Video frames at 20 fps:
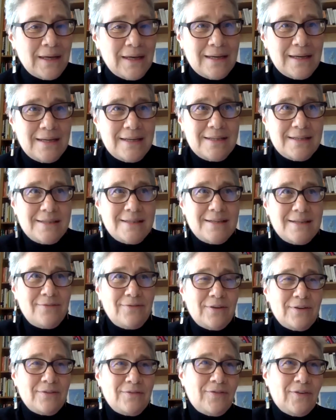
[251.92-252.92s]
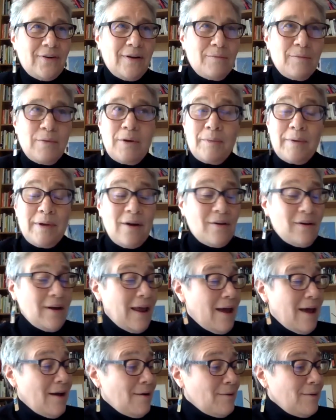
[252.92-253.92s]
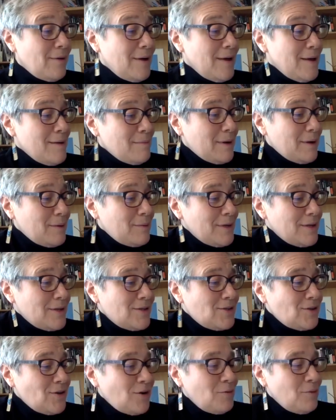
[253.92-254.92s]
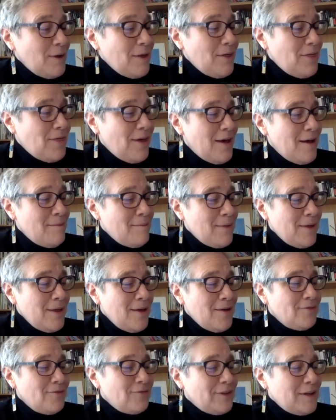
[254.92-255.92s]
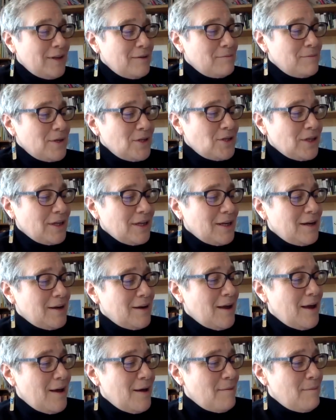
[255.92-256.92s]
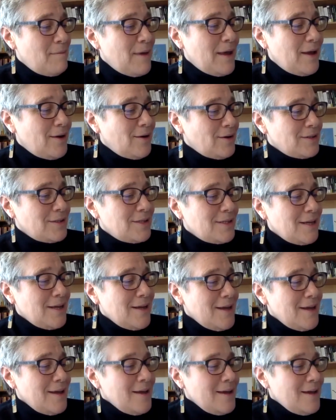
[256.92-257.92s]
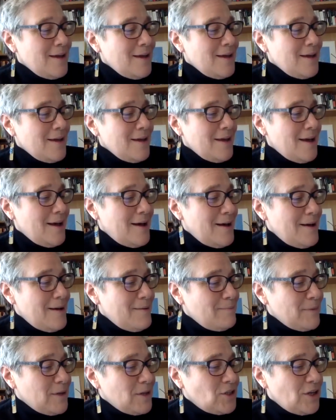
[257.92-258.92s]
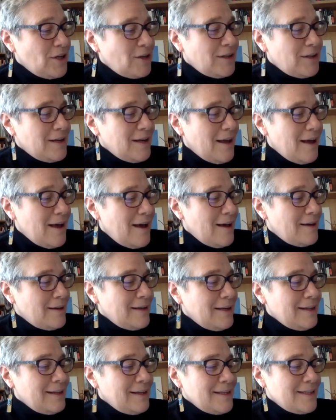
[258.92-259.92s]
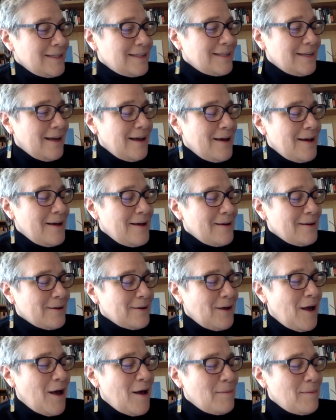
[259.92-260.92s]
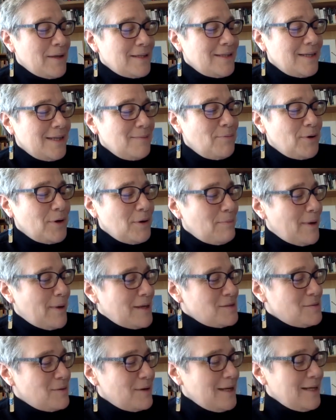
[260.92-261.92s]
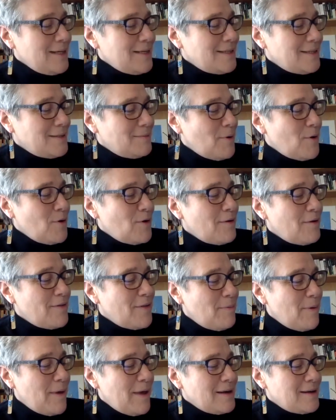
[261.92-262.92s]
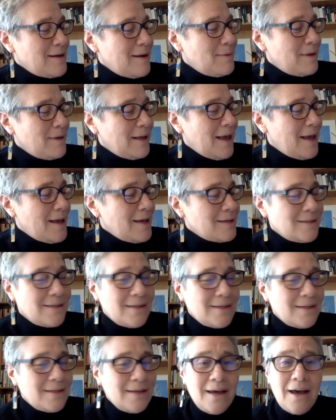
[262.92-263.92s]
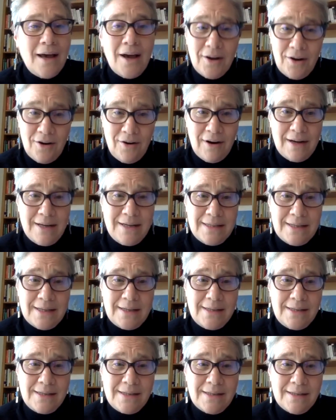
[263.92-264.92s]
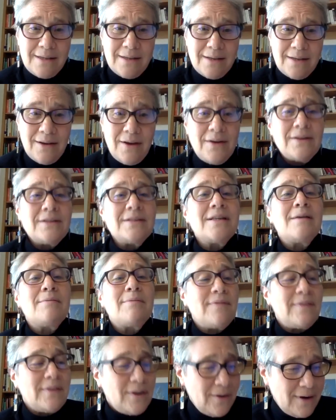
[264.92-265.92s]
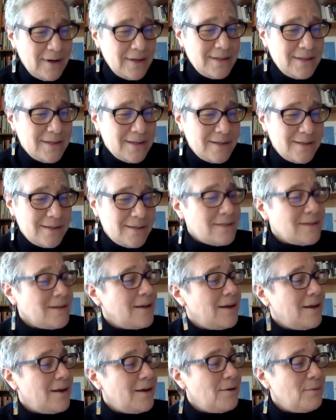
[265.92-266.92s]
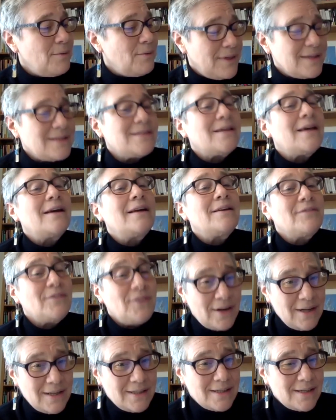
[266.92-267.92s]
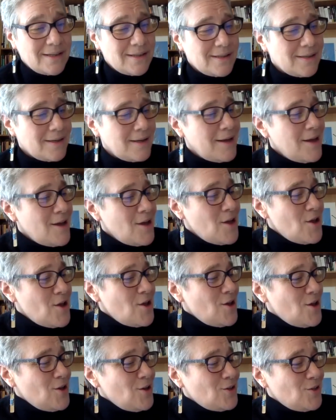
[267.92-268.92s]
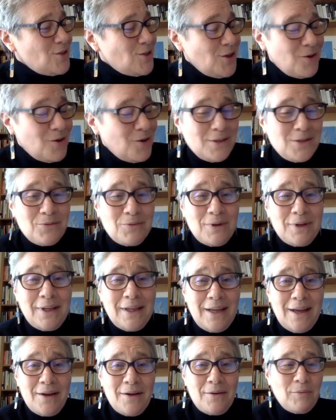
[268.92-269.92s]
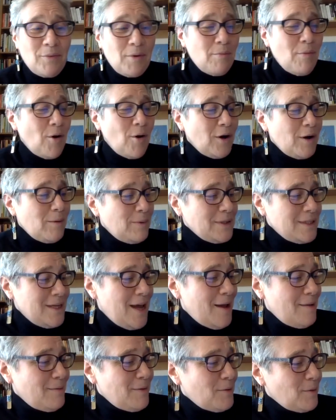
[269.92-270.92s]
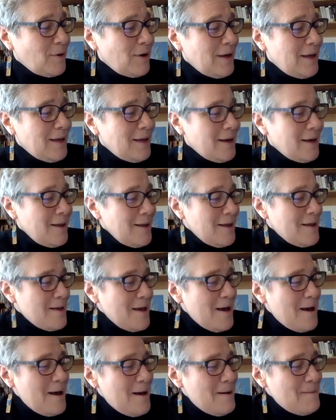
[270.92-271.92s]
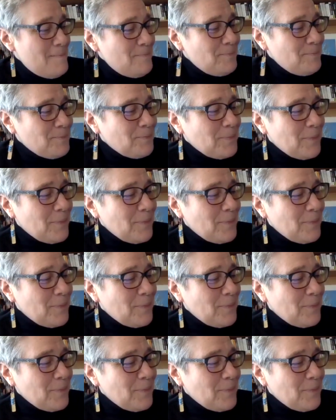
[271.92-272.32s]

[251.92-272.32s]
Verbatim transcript: is different from where we are now. But I want to start with um, Flint, Michigan uh, mayor's um, Sheldon uh, Neeley's uh, comments, he put it best when he spoke of the pandemic as a crisis on top of a crisis with a side of crisis. So it's really a remarkable time that we're in. Um,